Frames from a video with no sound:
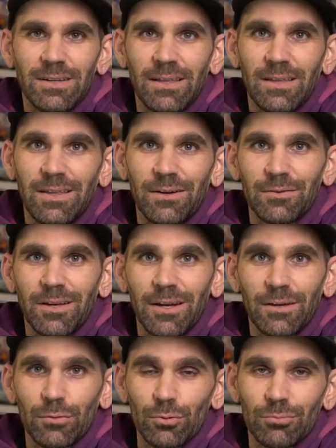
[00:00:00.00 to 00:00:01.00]
I thought that was kind
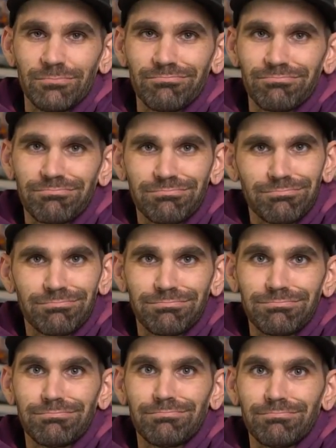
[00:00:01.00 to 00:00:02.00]
of cool.
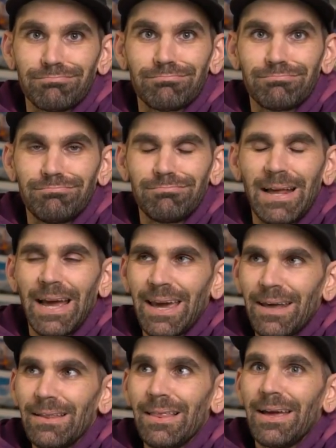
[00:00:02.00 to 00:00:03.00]
I
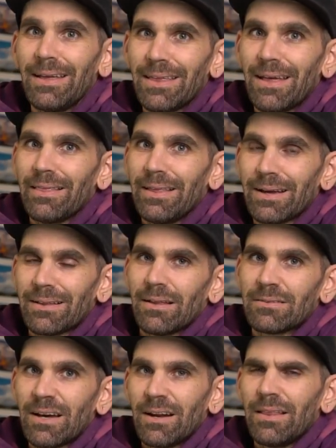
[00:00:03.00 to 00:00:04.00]
kind of like that length.
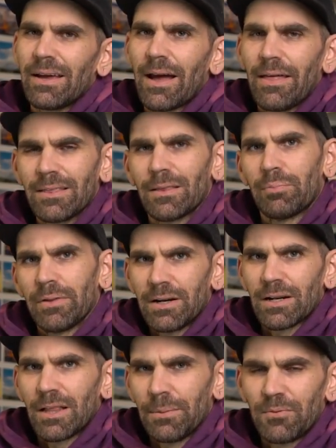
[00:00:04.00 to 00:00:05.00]
It's kind of like I like the Planet
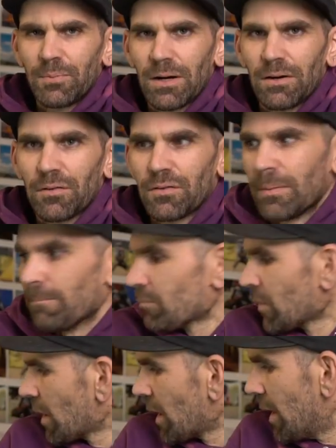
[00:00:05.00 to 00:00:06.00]
Eclipse barrels
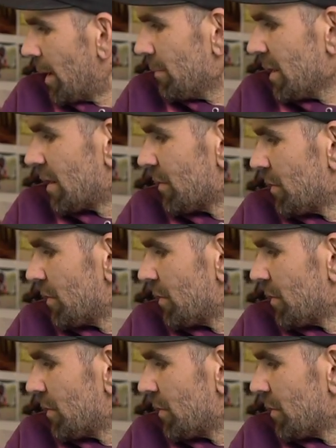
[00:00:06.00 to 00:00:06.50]
because